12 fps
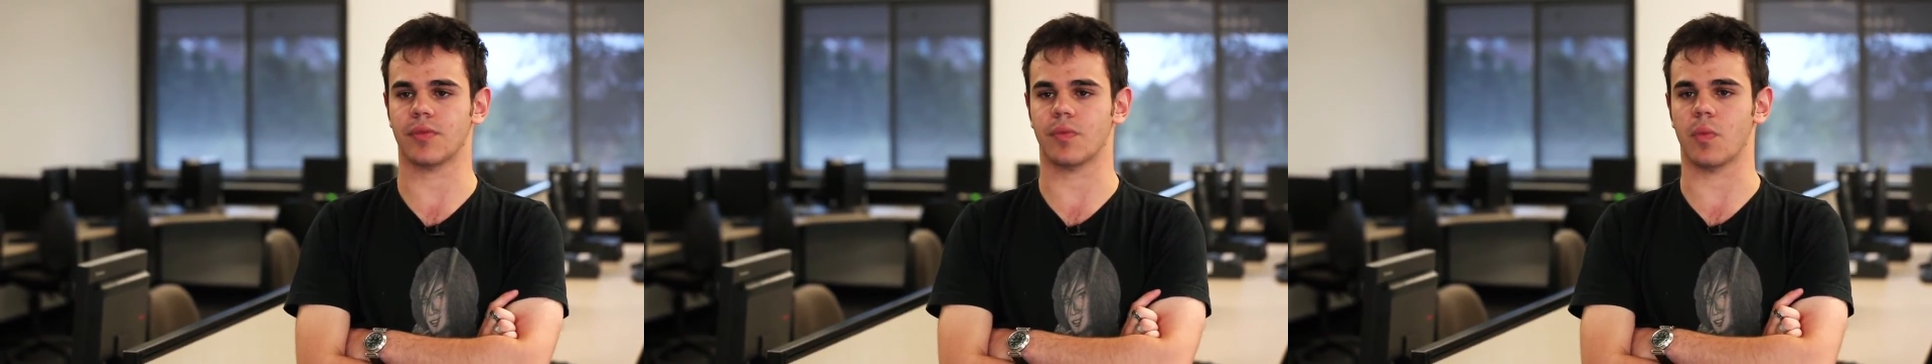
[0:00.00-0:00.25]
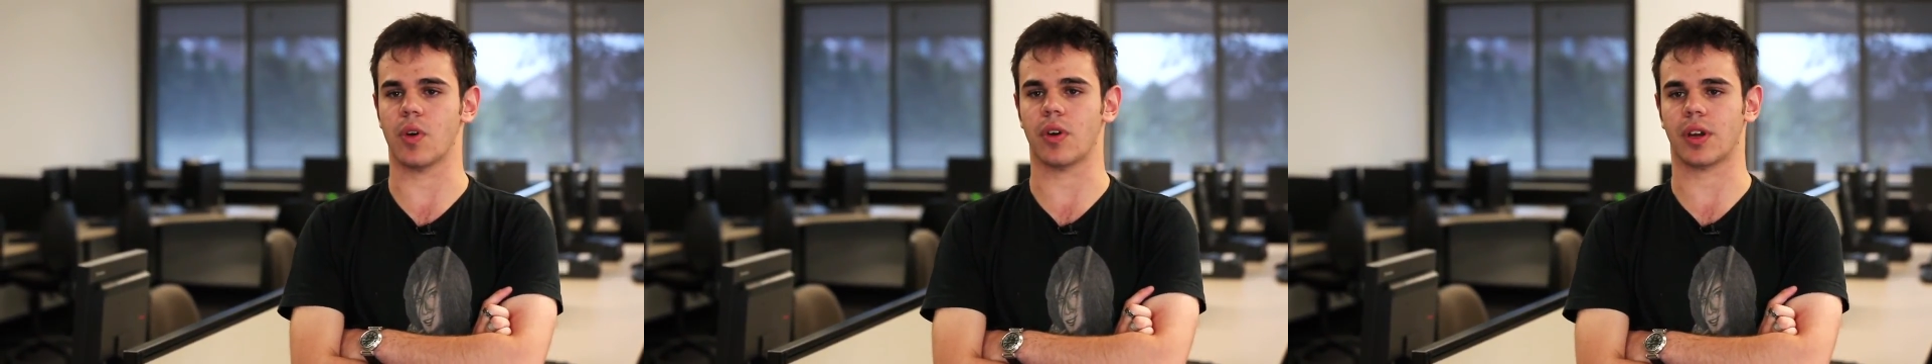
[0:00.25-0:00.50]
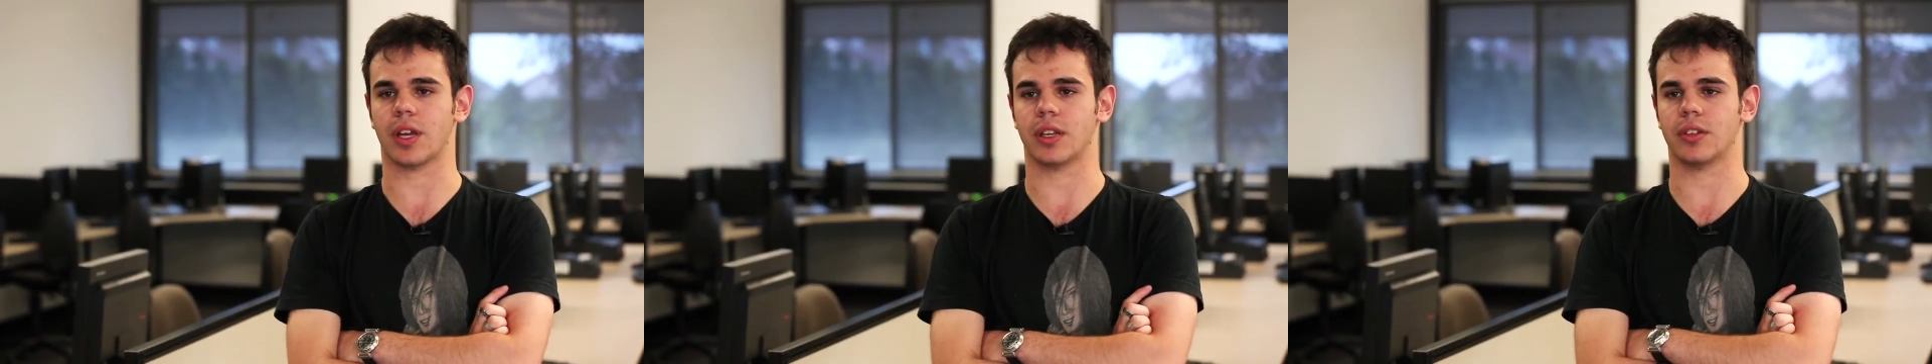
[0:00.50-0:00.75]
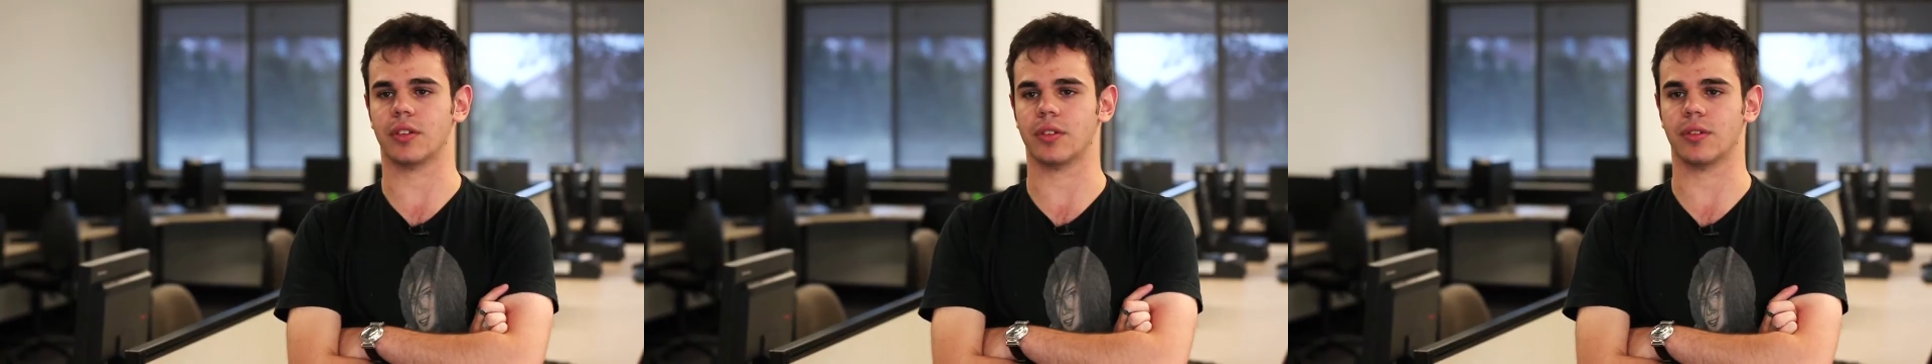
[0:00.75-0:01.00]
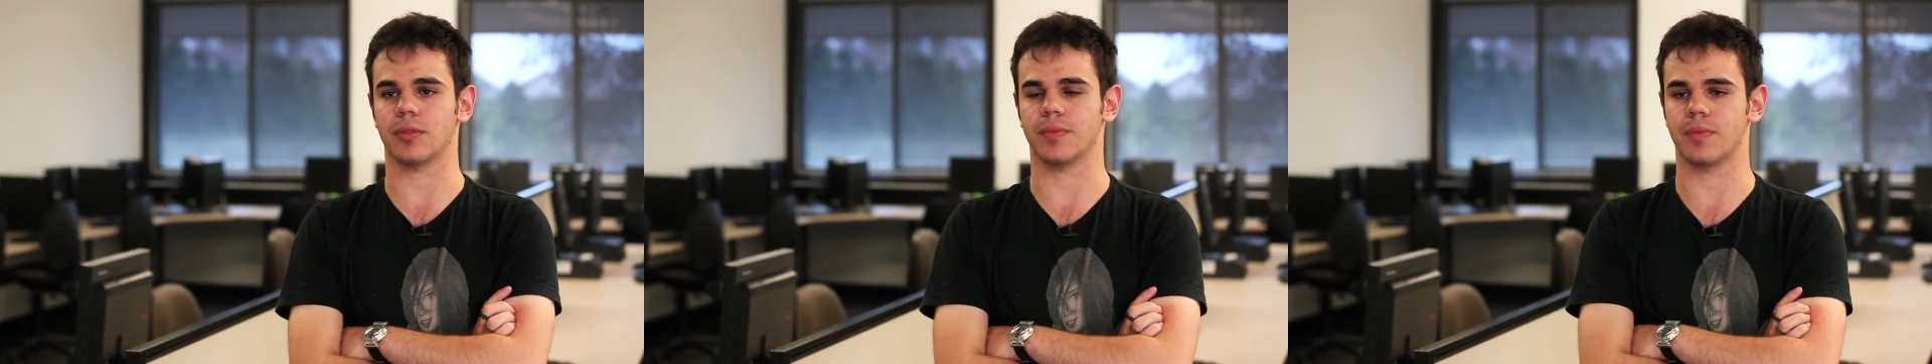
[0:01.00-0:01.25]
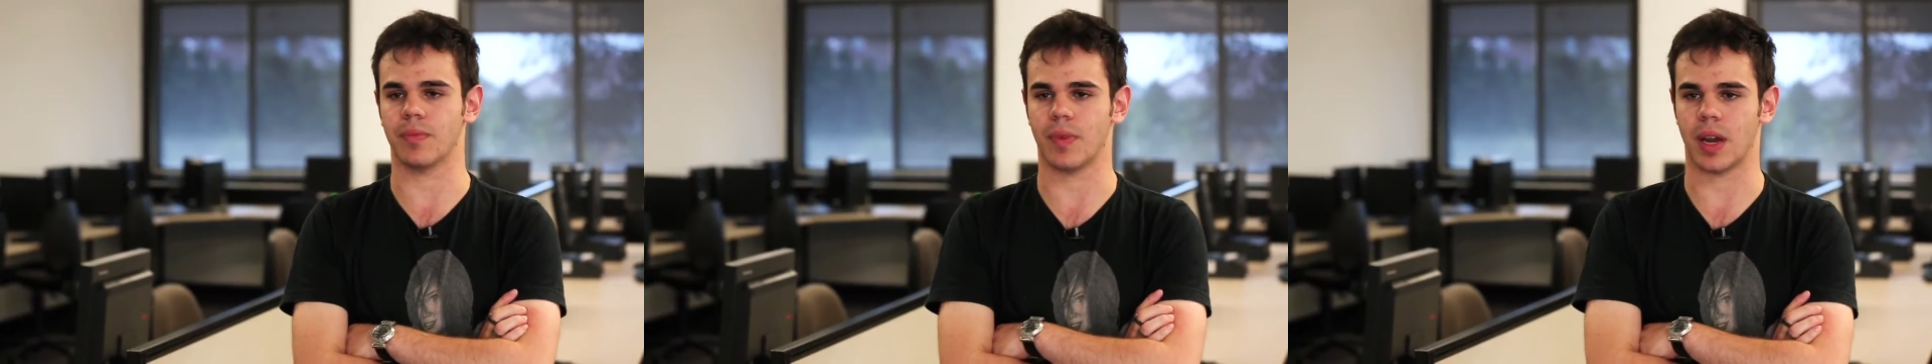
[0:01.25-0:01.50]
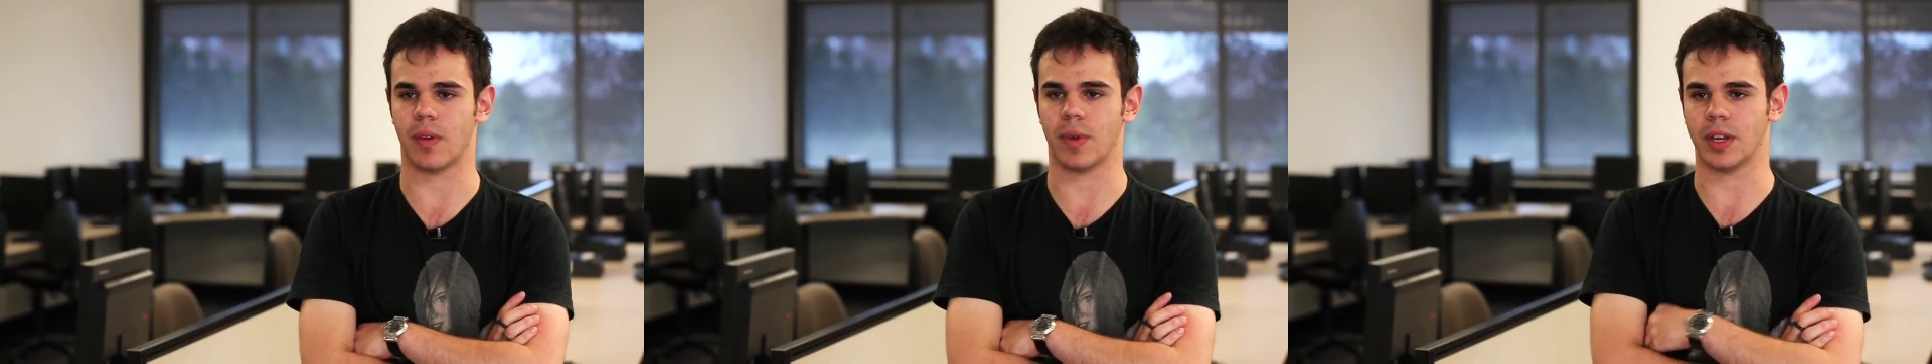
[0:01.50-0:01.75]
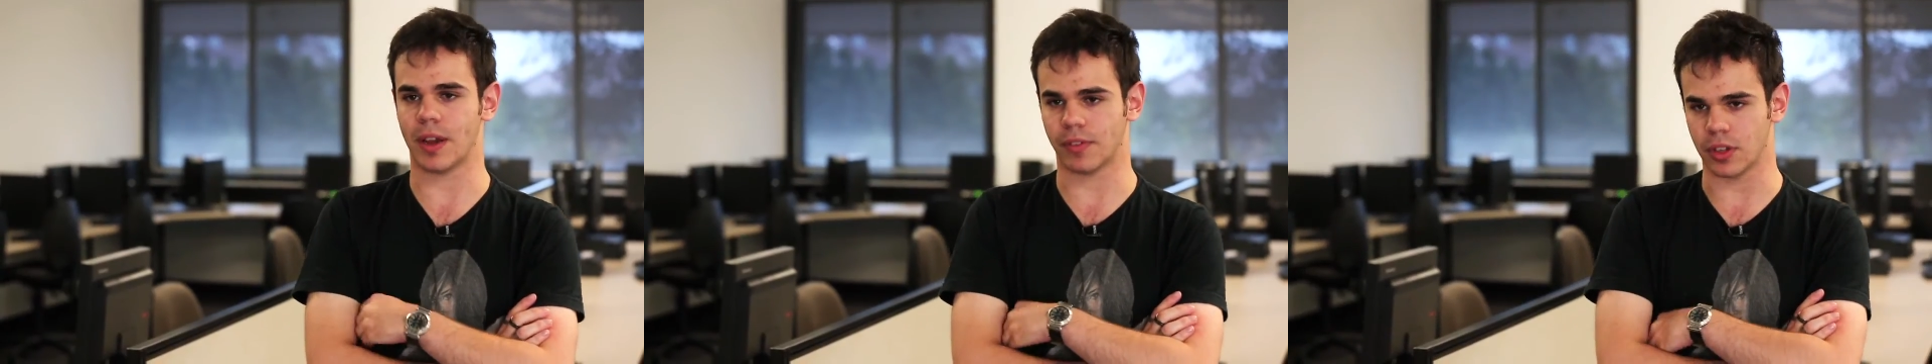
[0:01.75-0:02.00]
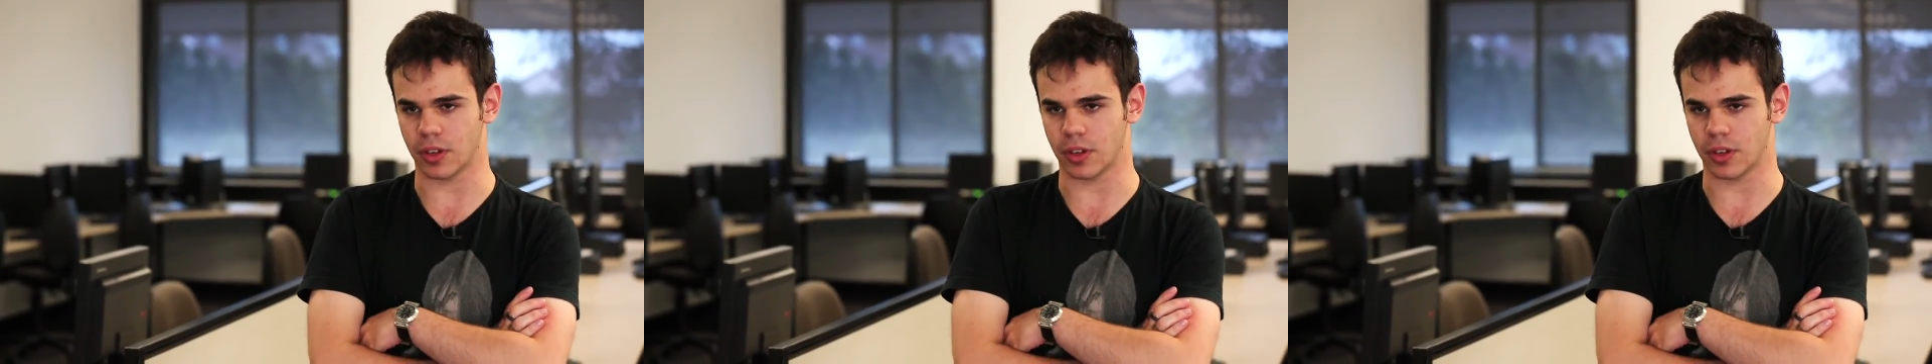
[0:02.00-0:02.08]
work into where we'd have to